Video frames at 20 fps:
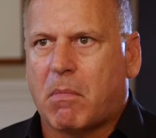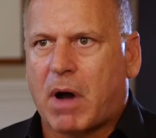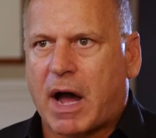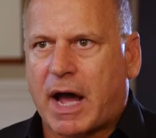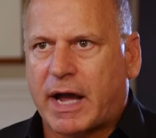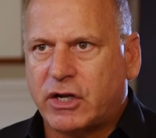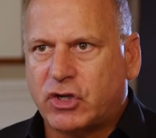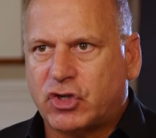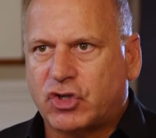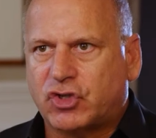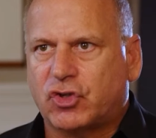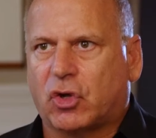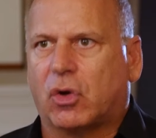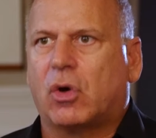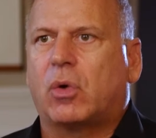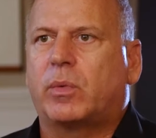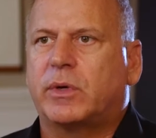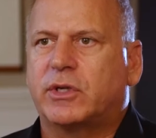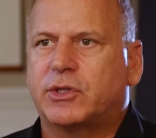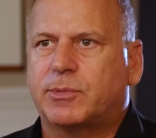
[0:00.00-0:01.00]
My
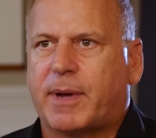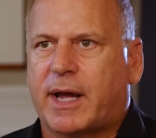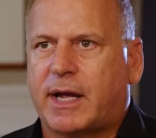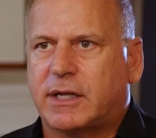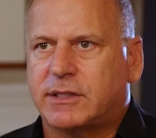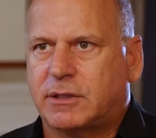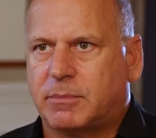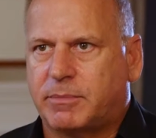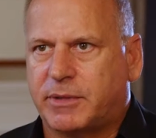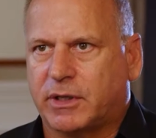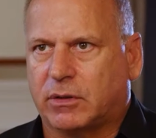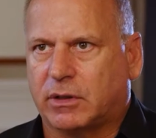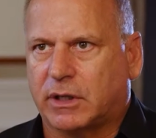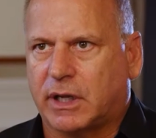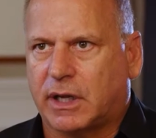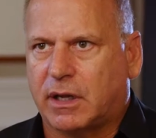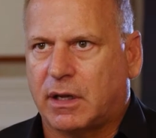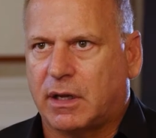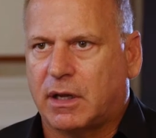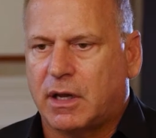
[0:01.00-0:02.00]
sole
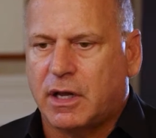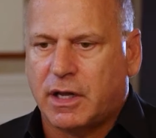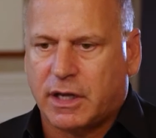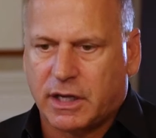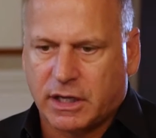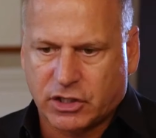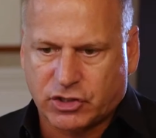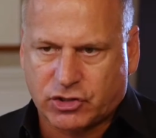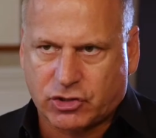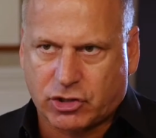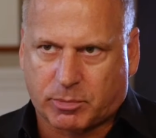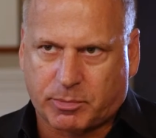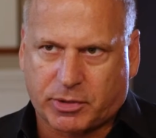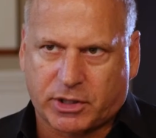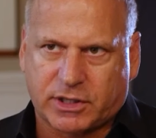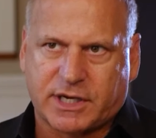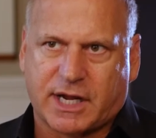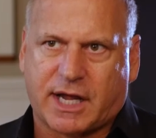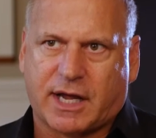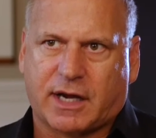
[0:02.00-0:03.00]
responsibility is to
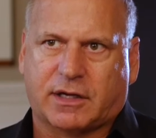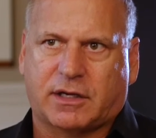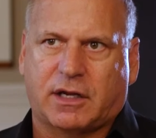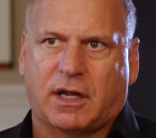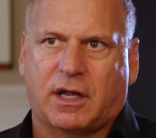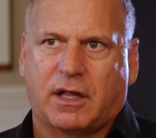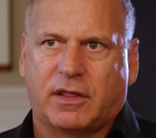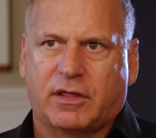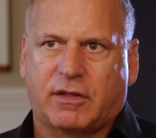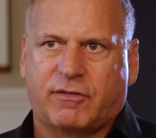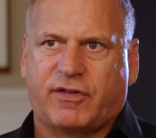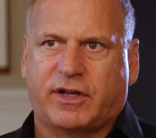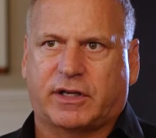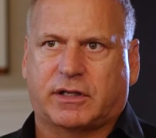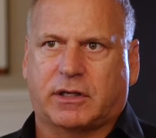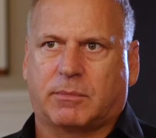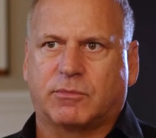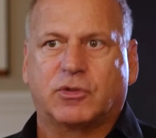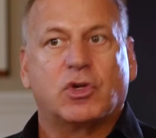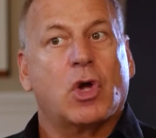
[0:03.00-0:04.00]
protect the
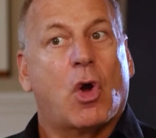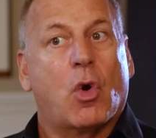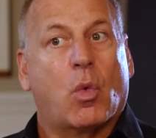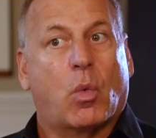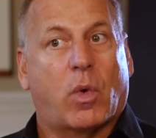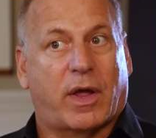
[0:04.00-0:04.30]
victims,